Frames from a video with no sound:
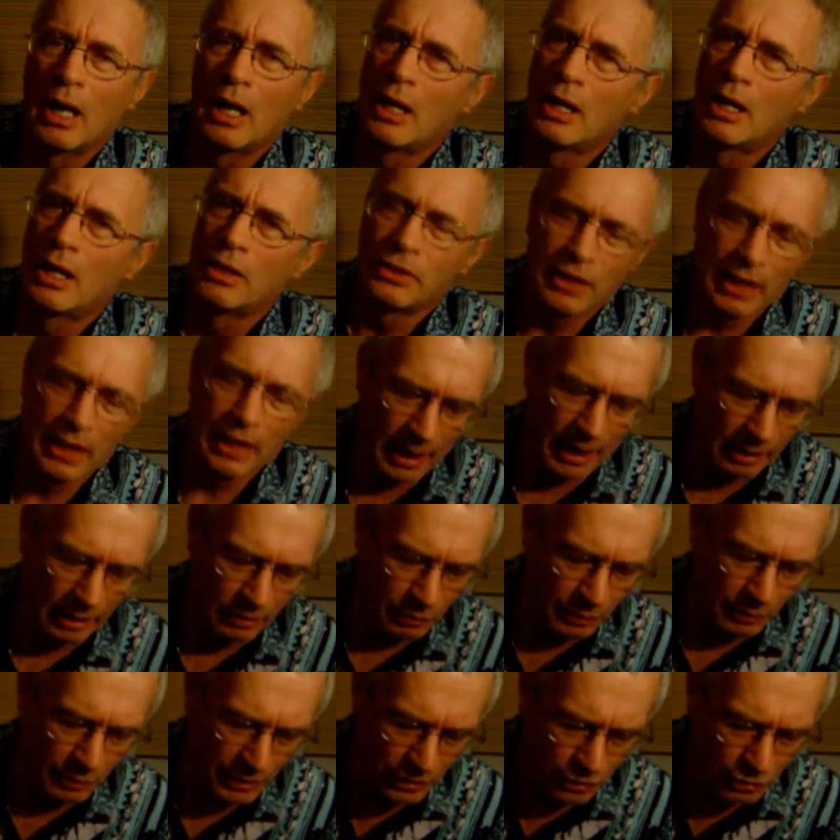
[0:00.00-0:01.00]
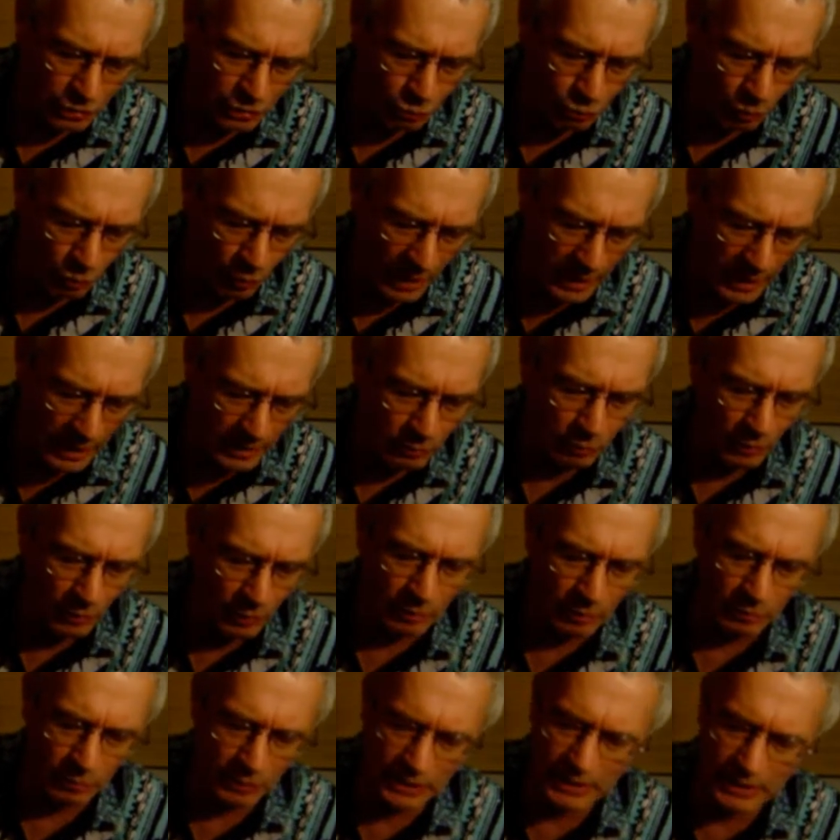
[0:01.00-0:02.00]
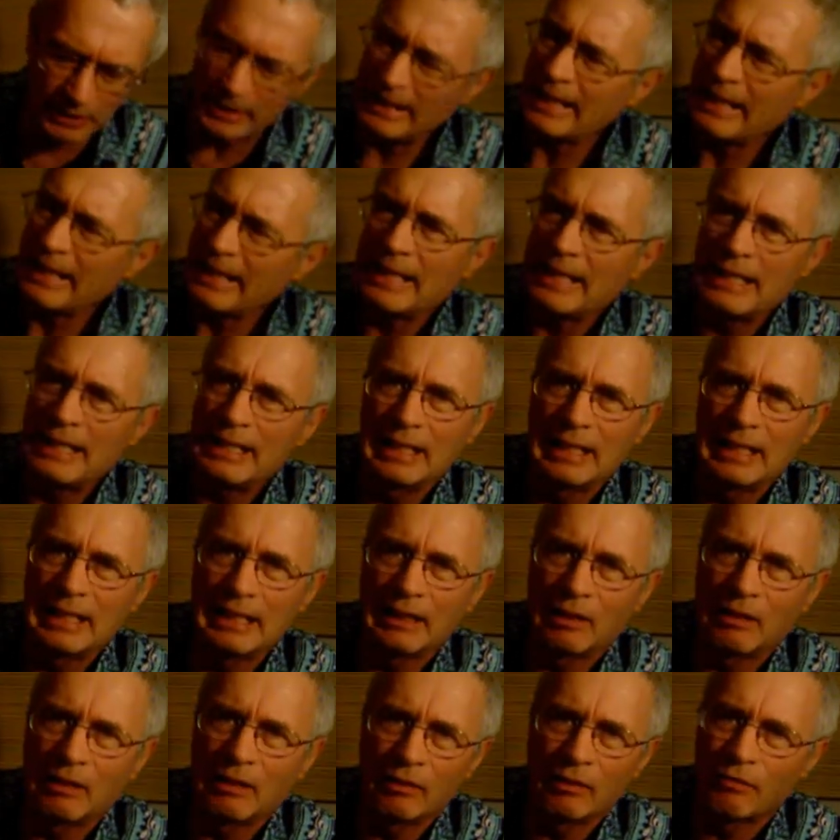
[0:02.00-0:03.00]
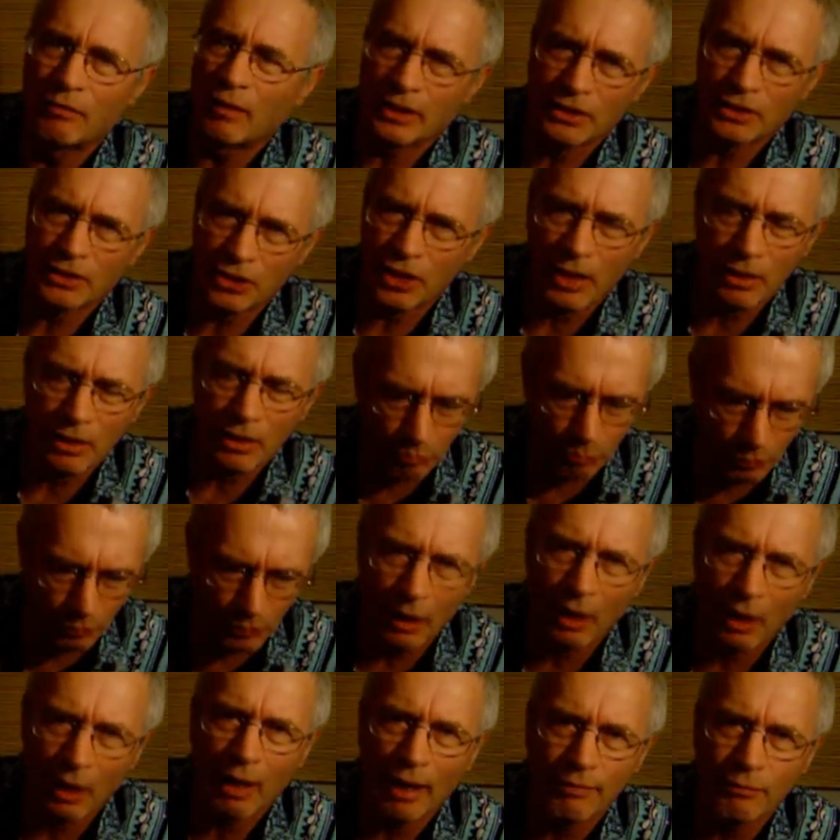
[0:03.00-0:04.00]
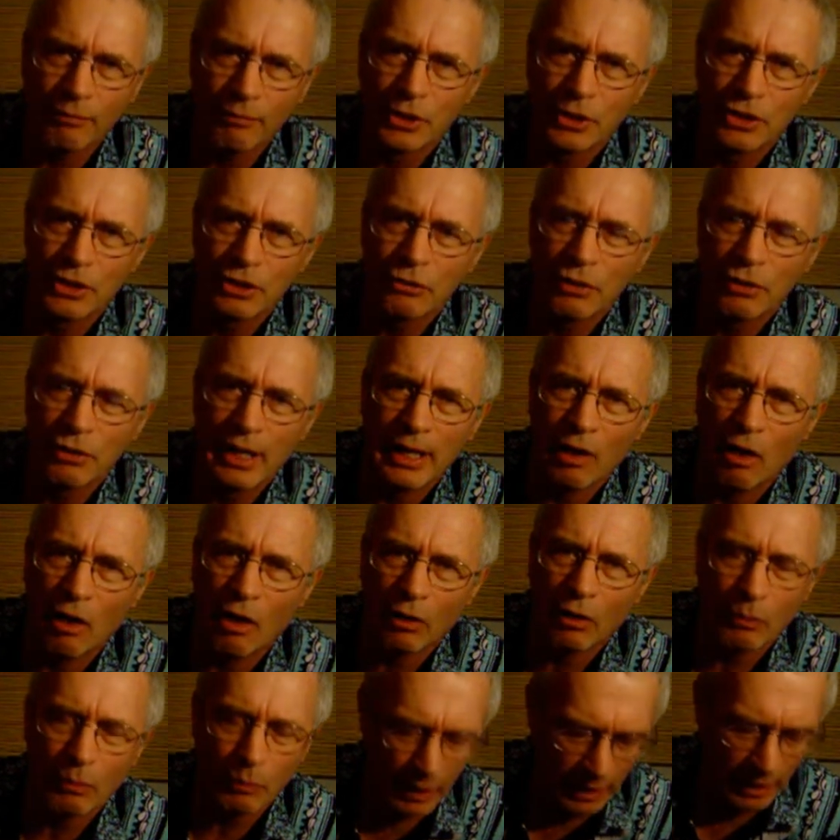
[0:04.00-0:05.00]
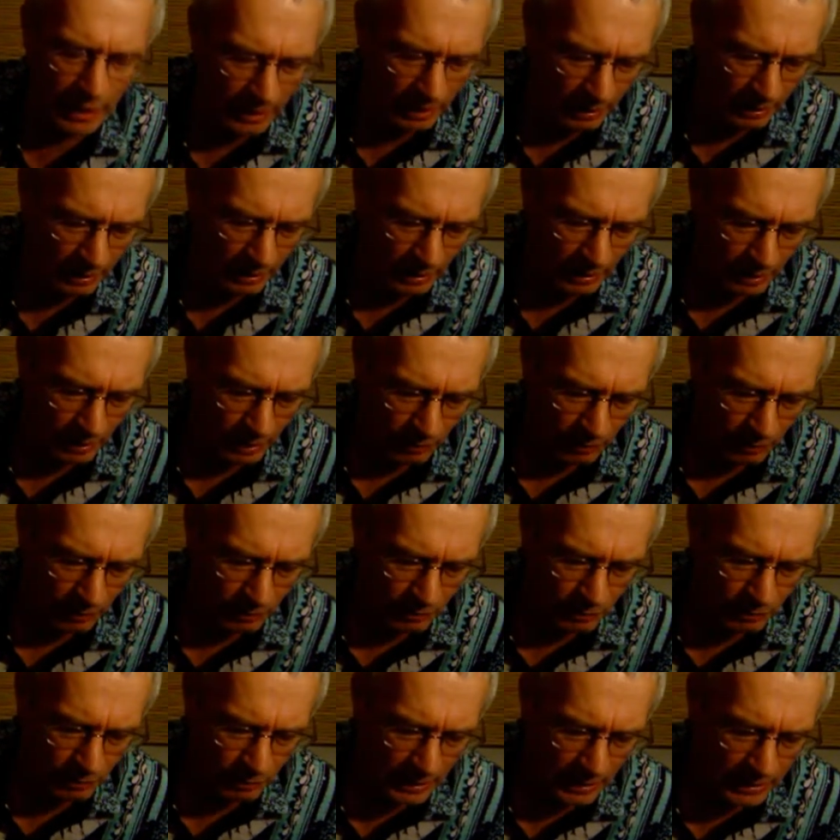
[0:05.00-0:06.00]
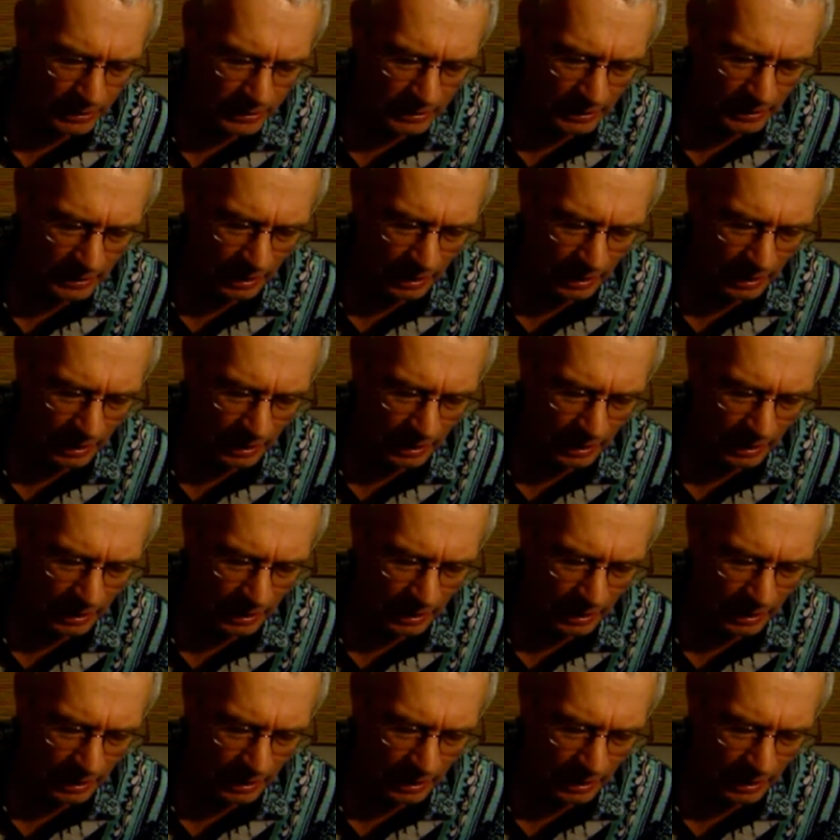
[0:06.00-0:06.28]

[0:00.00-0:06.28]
She had restraint when it was needed. In fact, she had a lot of restraint all the way through this.